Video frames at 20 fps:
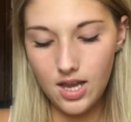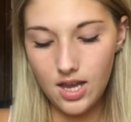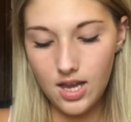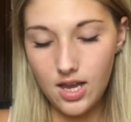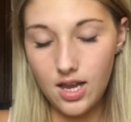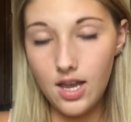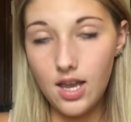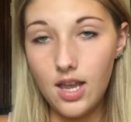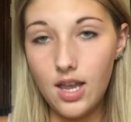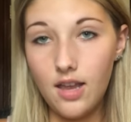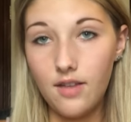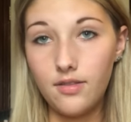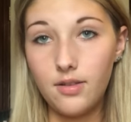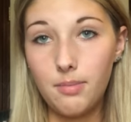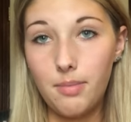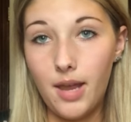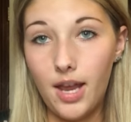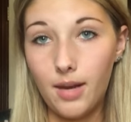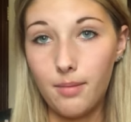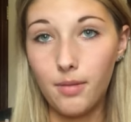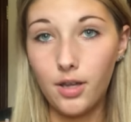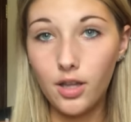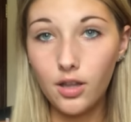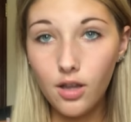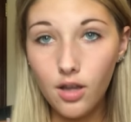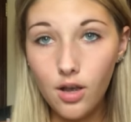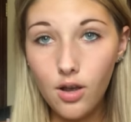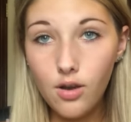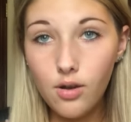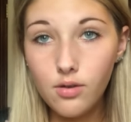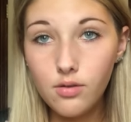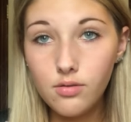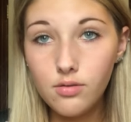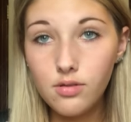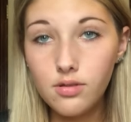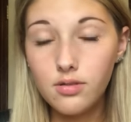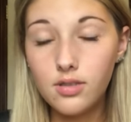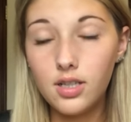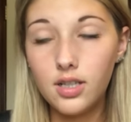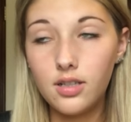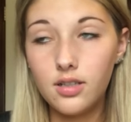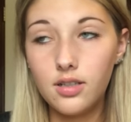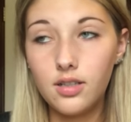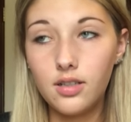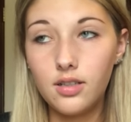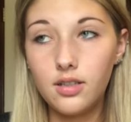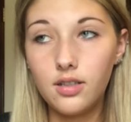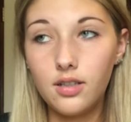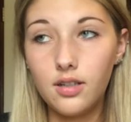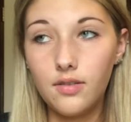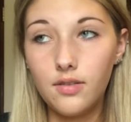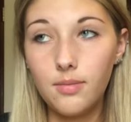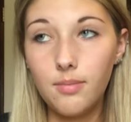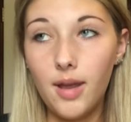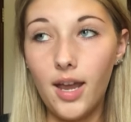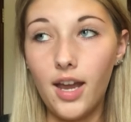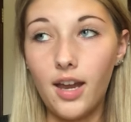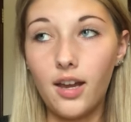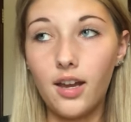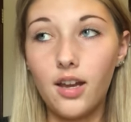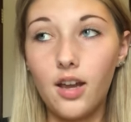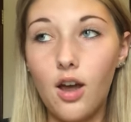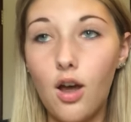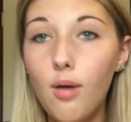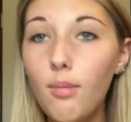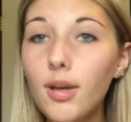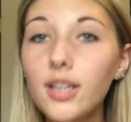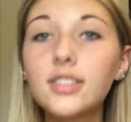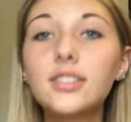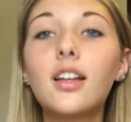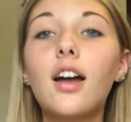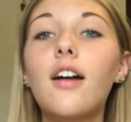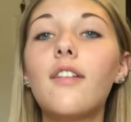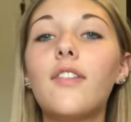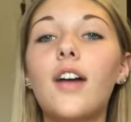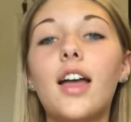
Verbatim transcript: to pack my clothes, to pack all my stuff.